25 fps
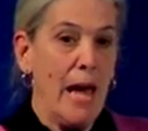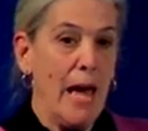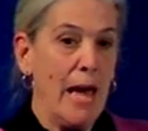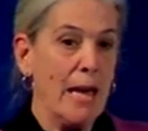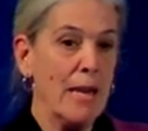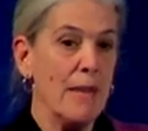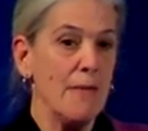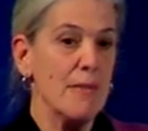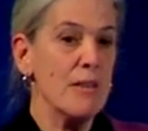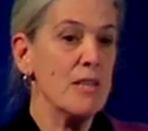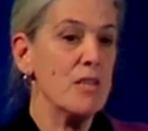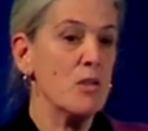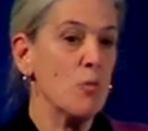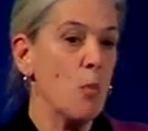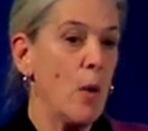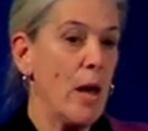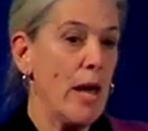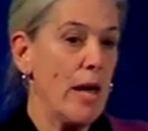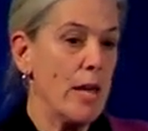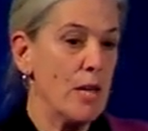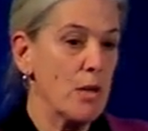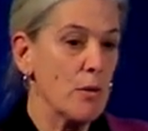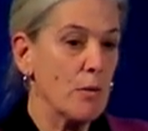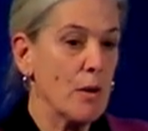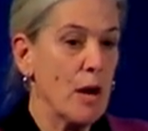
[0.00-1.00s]
And in this
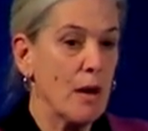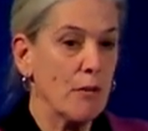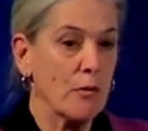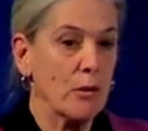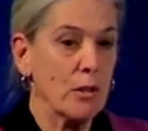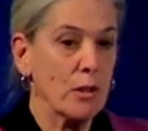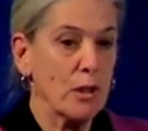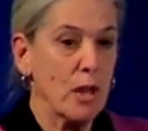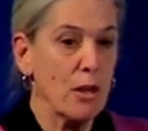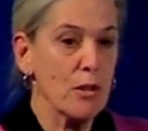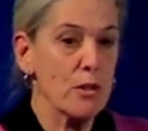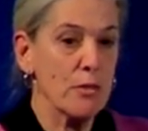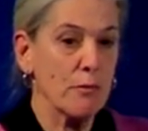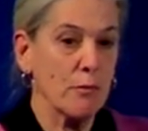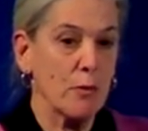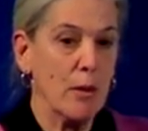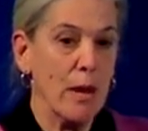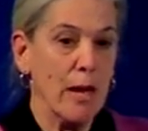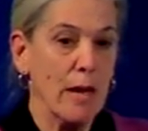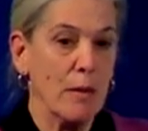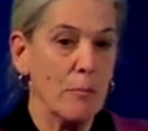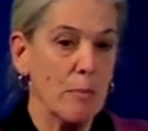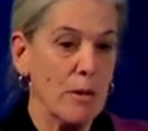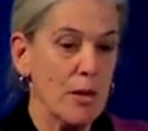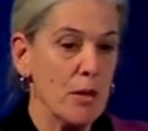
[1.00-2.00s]
way, you cover a lot of
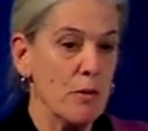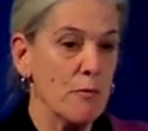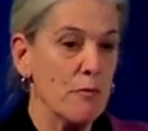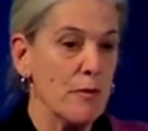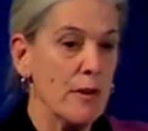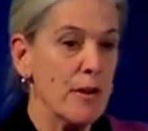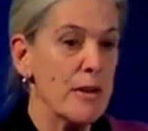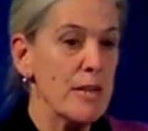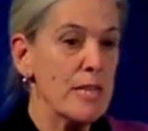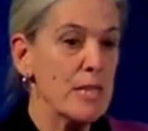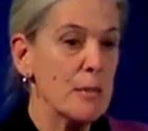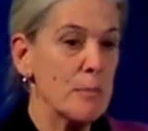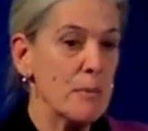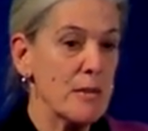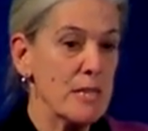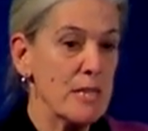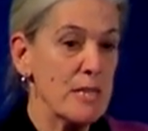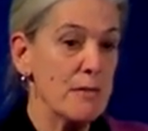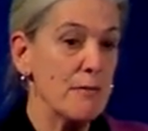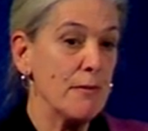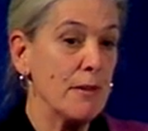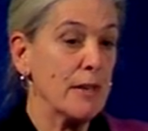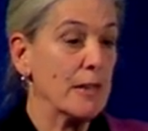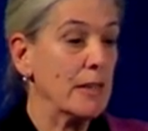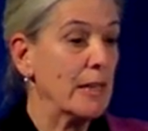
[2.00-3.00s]
ground, but you very
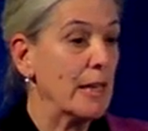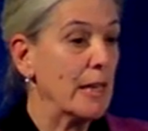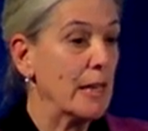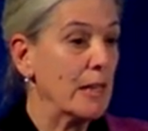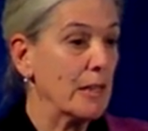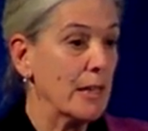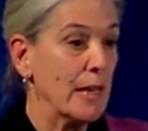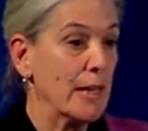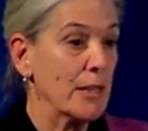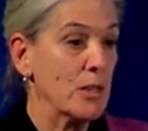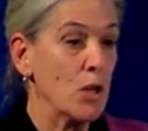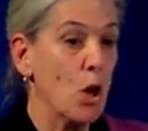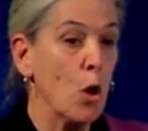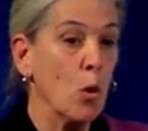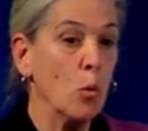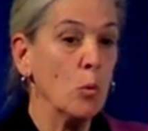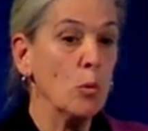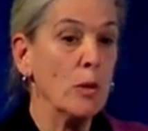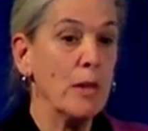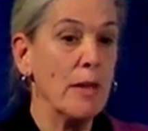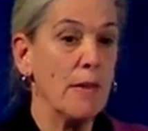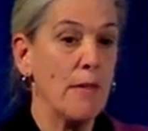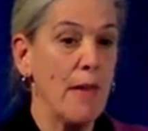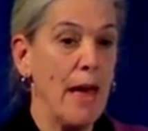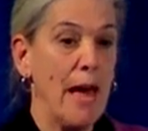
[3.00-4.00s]
specifically collect
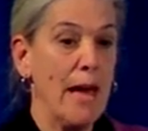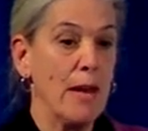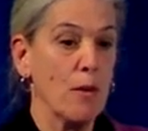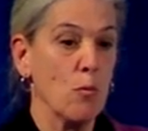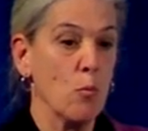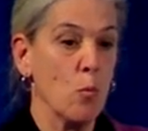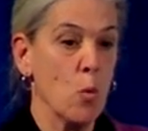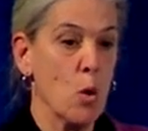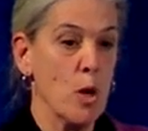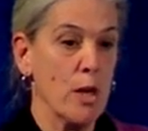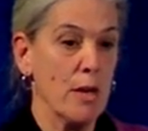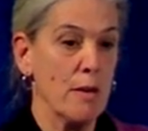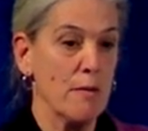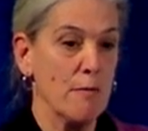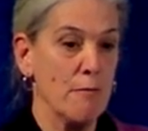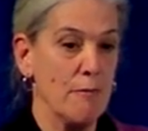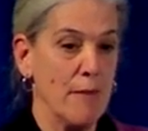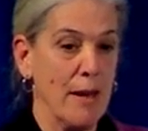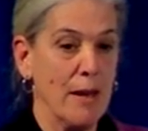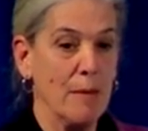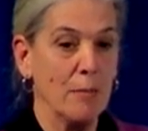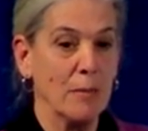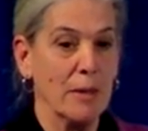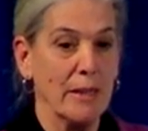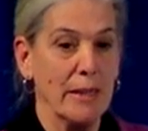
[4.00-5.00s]
only that one
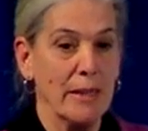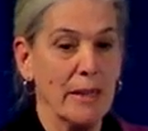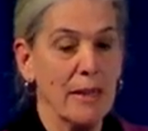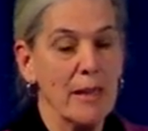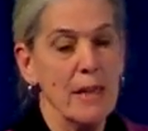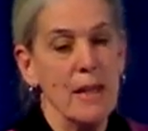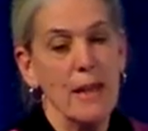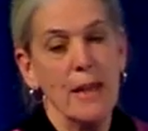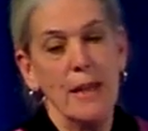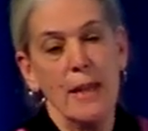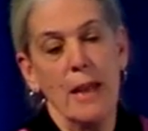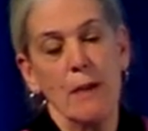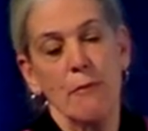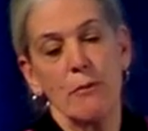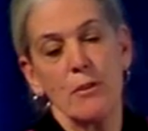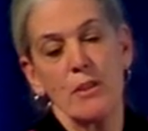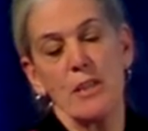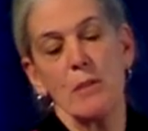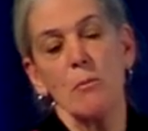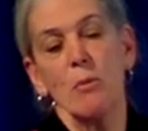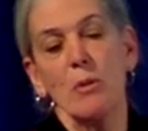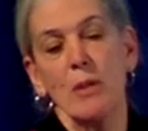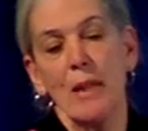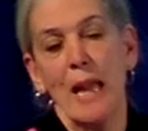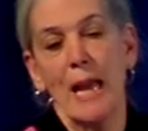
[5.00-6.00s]
family. Now, for
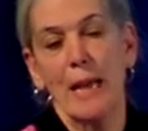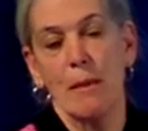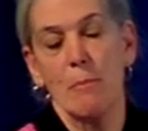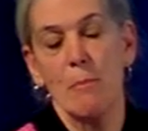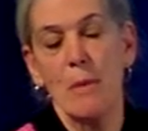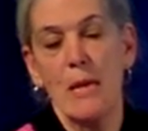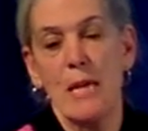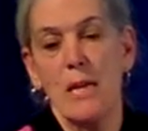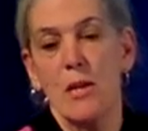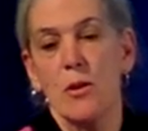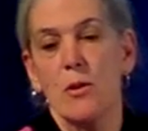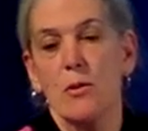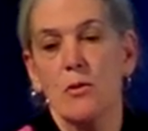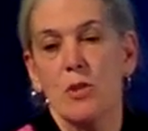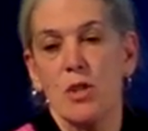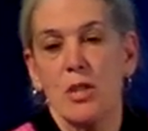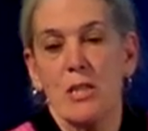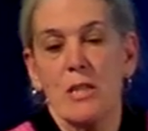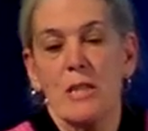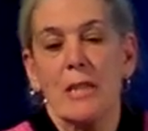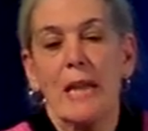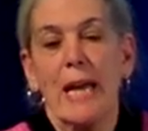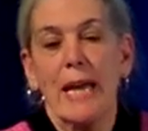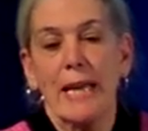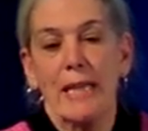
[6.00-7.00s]
someone like me who
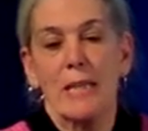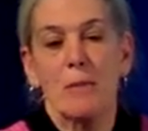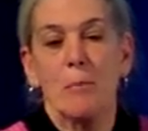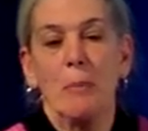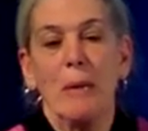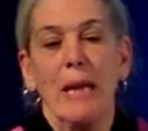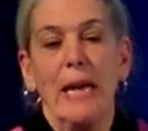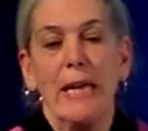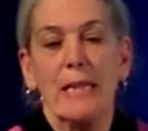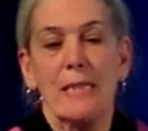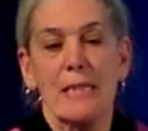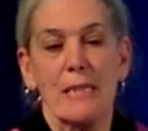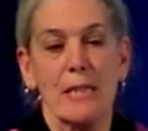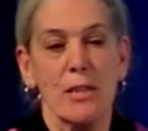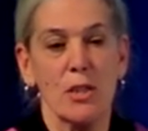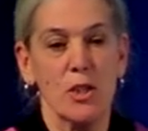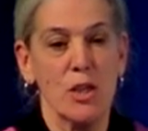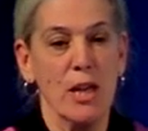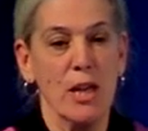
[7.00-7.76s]
just likes plants in